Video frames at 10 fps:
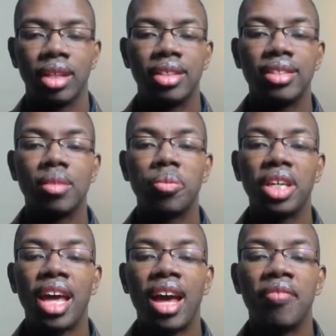to
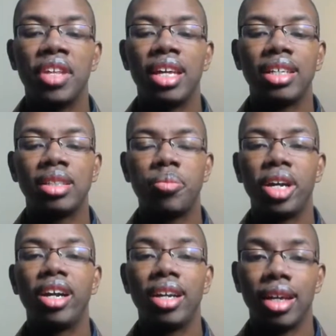simply have the
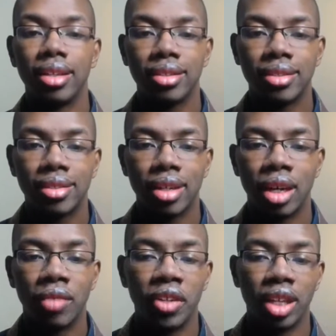experience
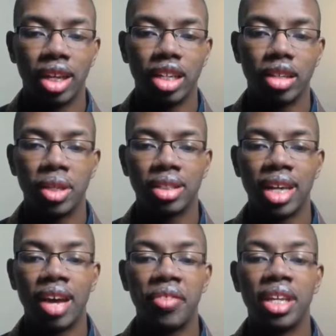of enlightenment, to
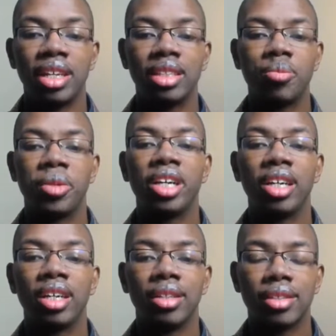have the
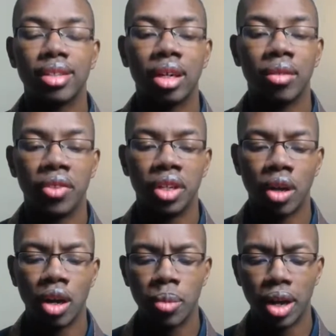experience of the
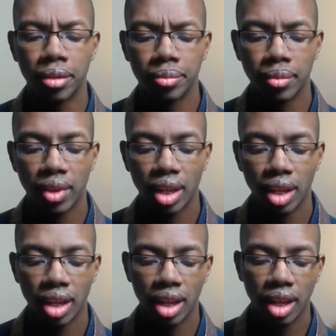Dharma.
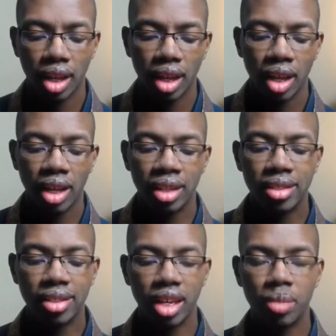It's
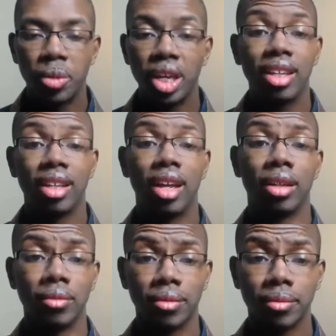like being in love.
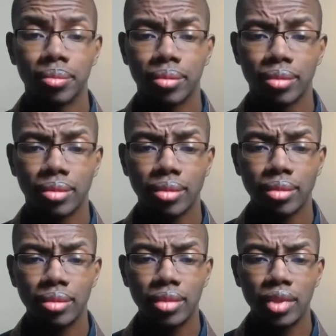
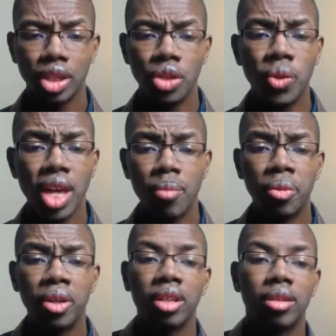You can't
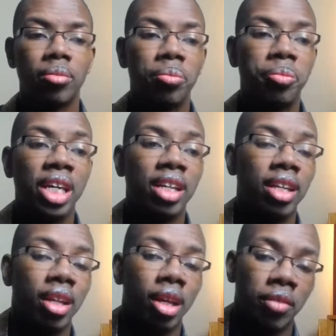put being in
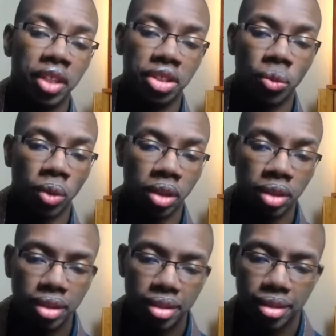love into
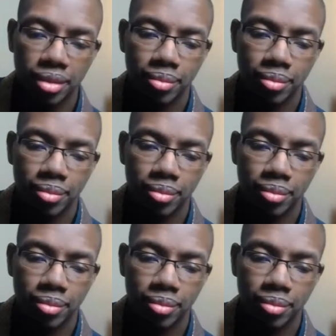words.